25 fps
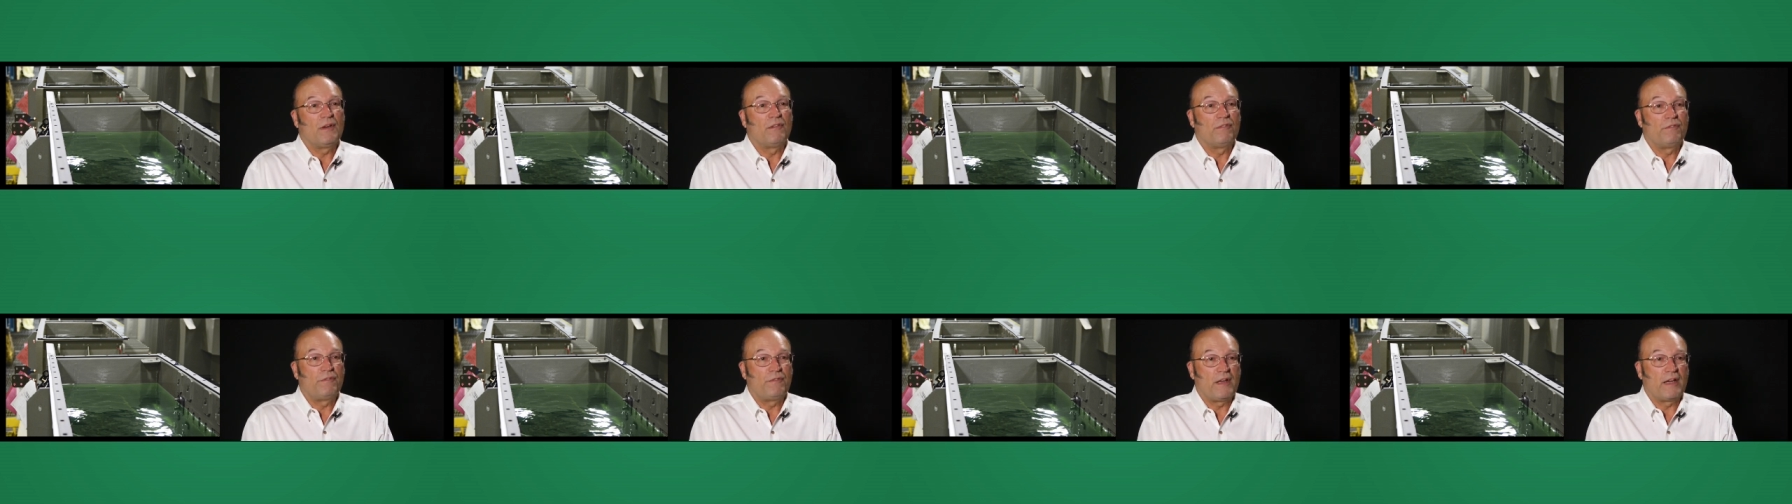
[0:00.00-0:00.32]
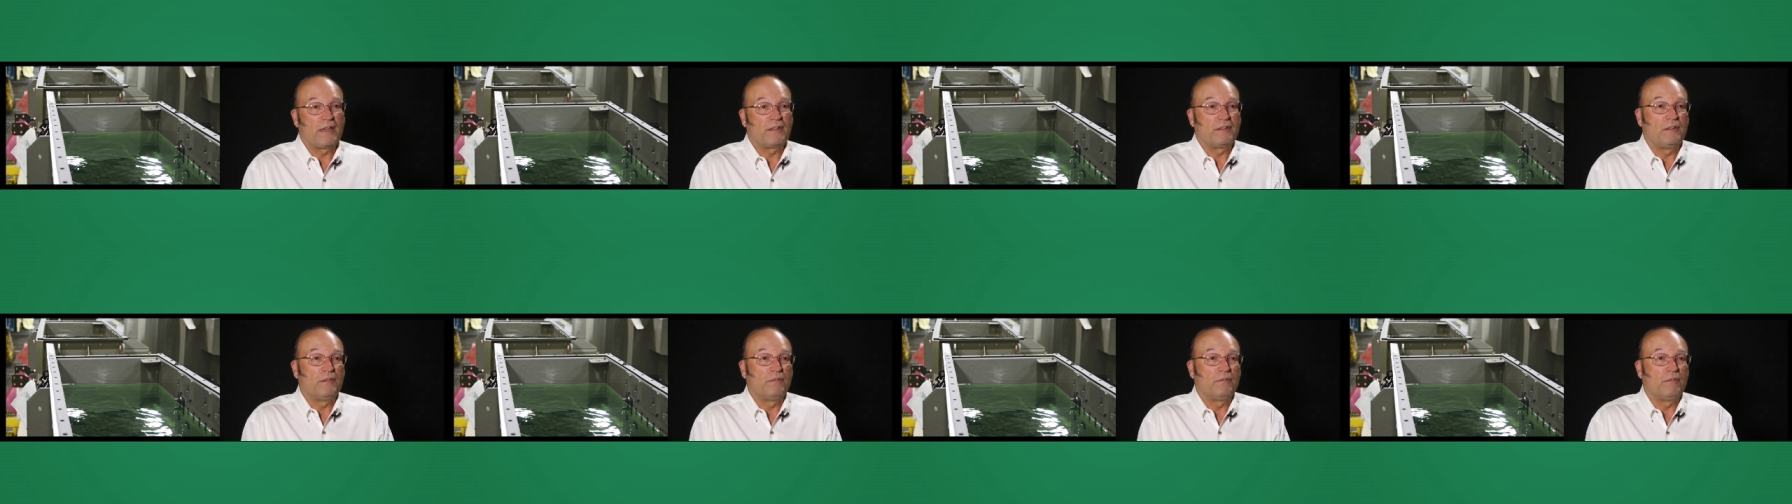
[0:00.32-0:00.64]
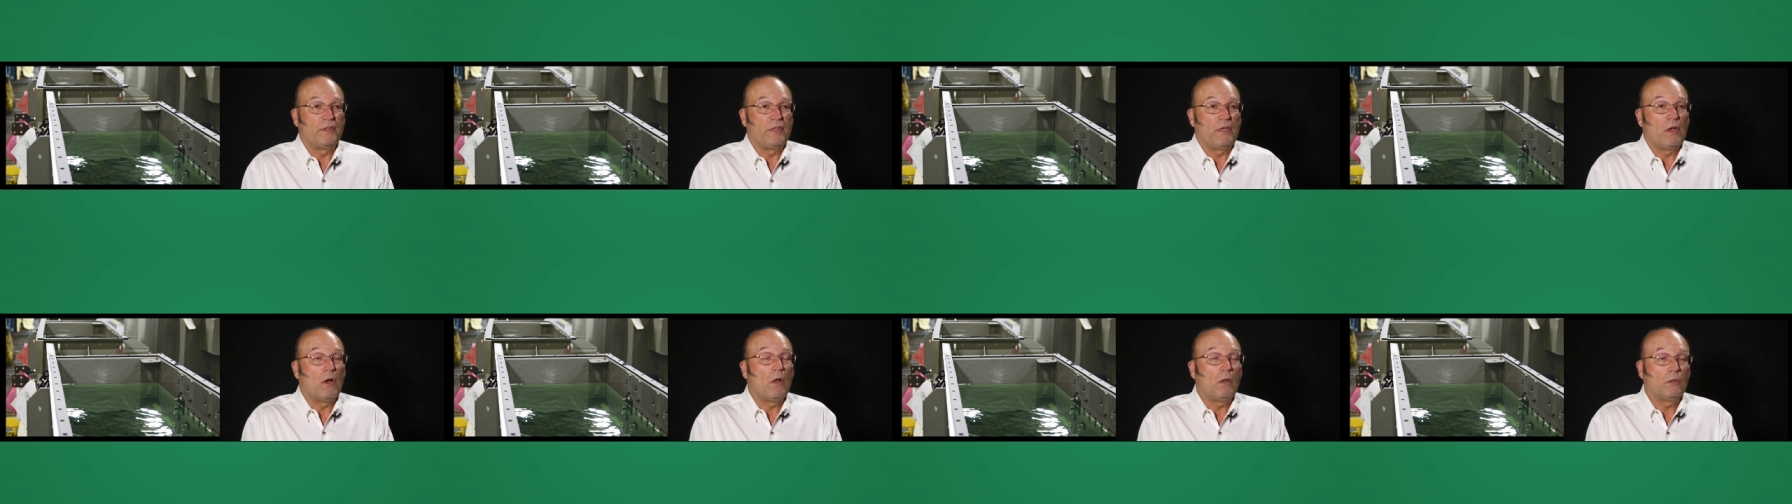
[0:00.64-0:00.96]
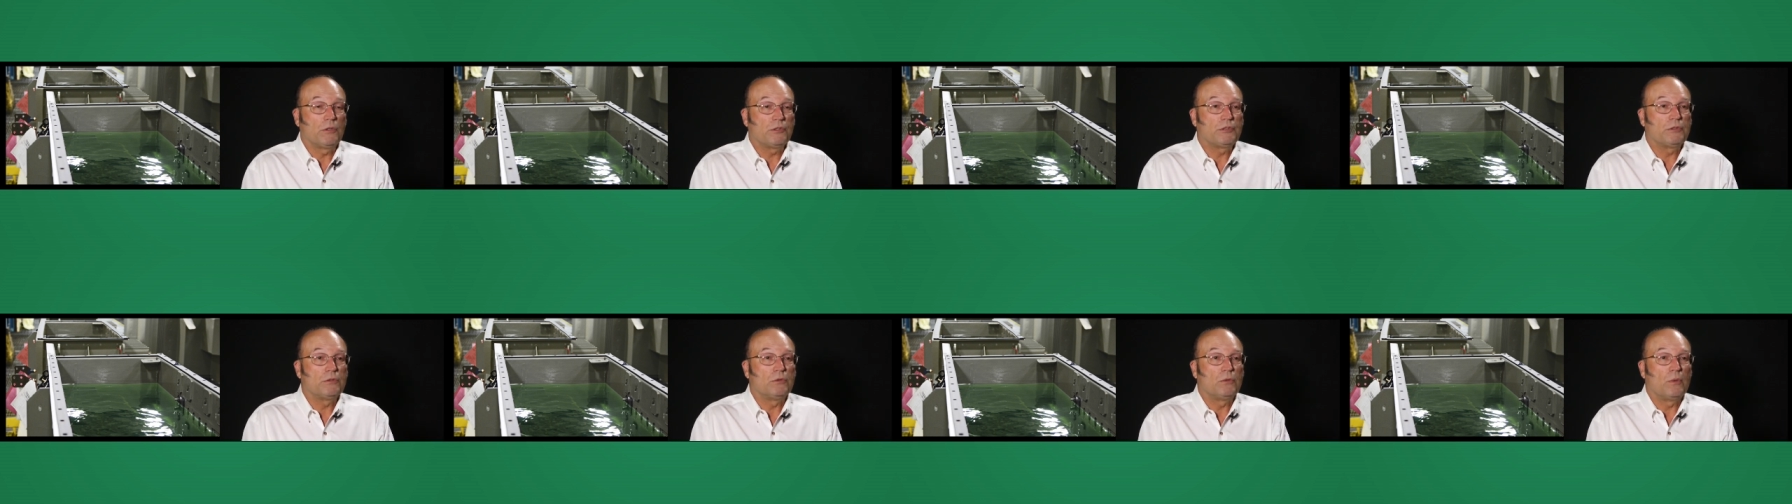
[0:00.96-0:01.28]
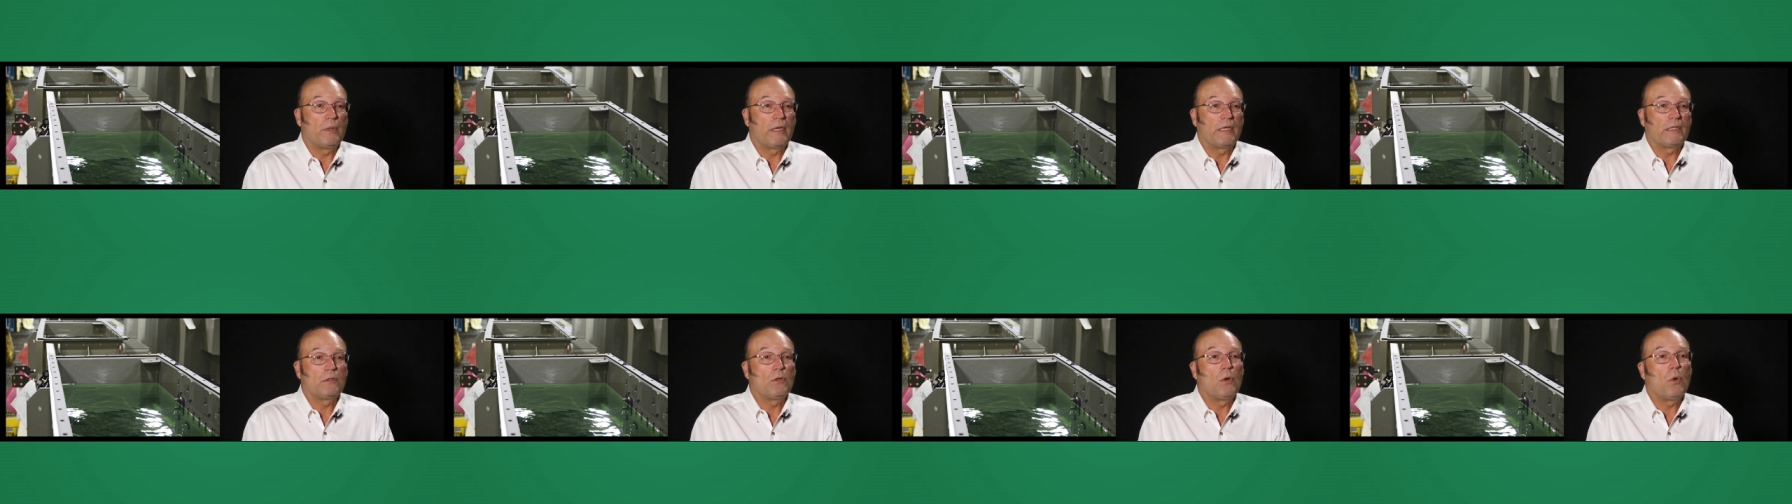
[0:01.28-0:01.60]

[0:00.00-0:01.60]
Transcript: effectively also at